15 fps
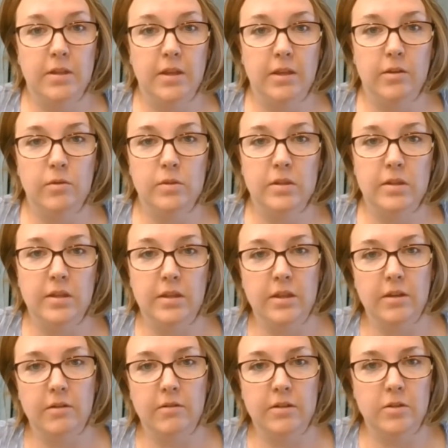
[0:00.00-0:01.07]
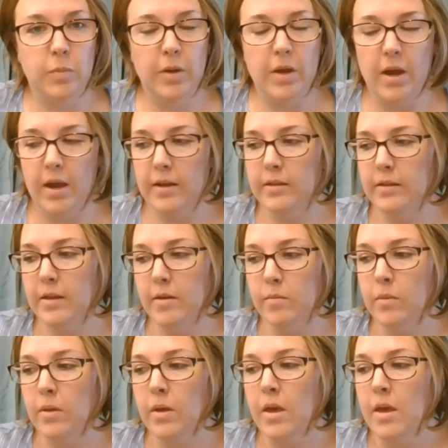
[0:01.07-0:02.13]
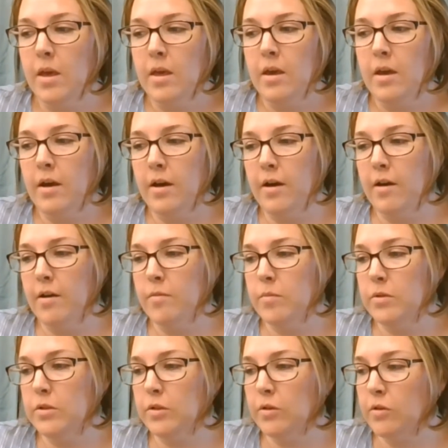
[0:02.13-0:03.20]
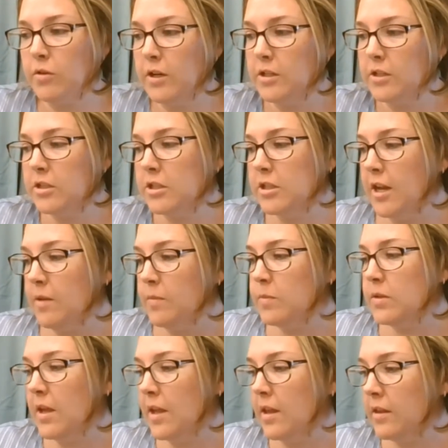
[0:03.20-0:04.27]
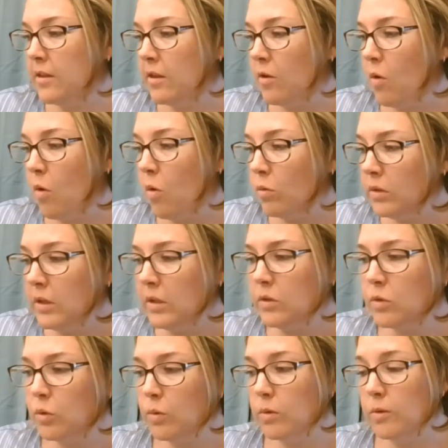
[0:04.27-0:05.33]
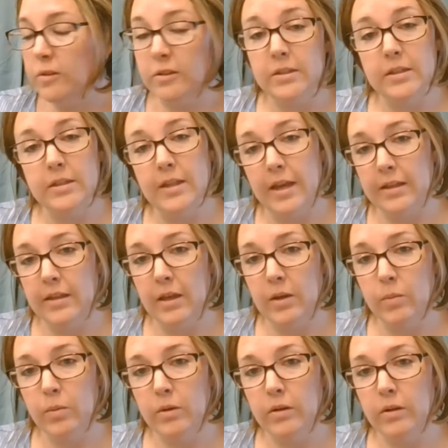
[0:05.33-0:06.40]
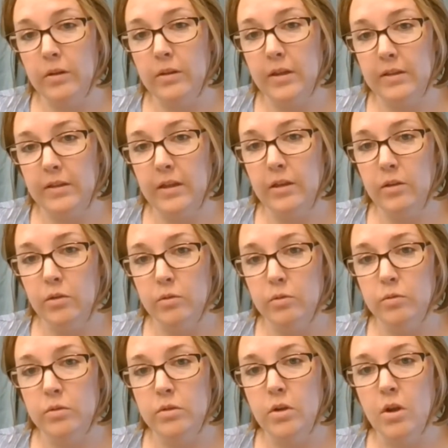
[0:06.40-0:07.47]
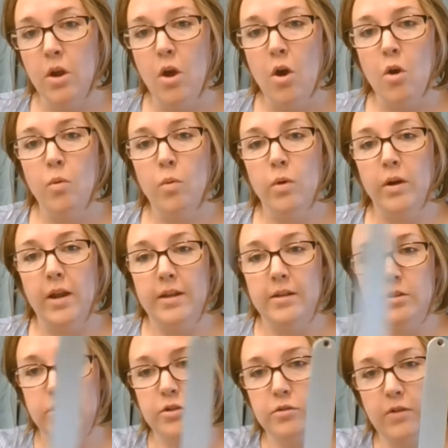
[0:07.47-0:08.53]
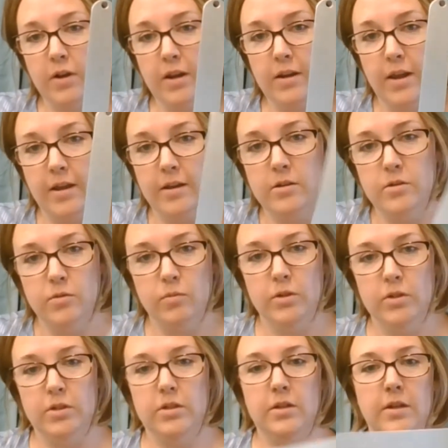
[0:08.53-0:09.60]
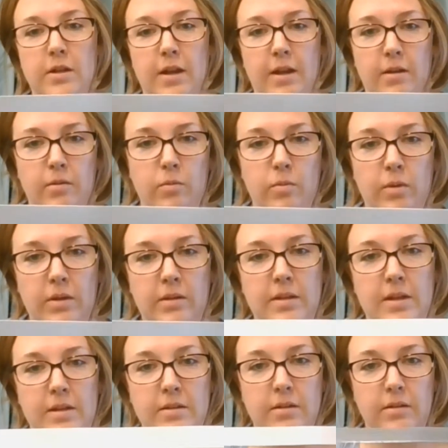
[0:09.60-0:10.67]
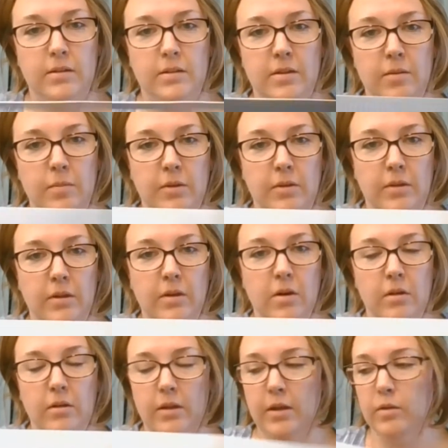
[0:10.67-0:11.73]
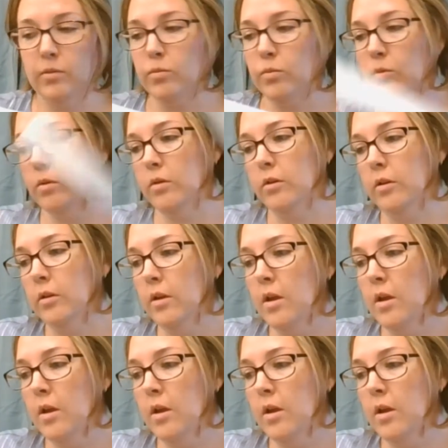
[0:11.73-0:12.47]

They used the theories behind them to create shapes, and the only tools that they used were a straight edge, which today we tend to typically call a ruler.